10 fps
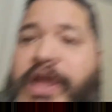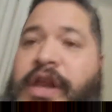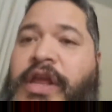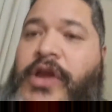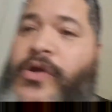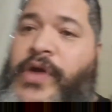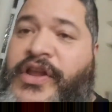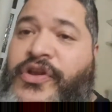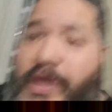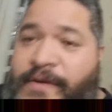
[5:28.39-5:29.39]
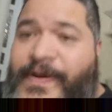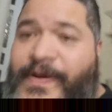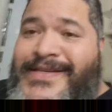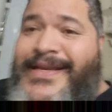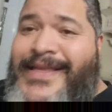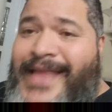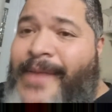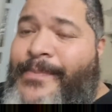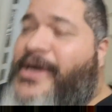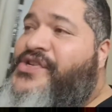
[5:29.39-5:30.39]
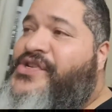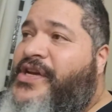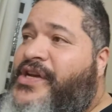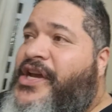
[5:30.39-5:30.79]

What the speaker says: in here and you're investing that much,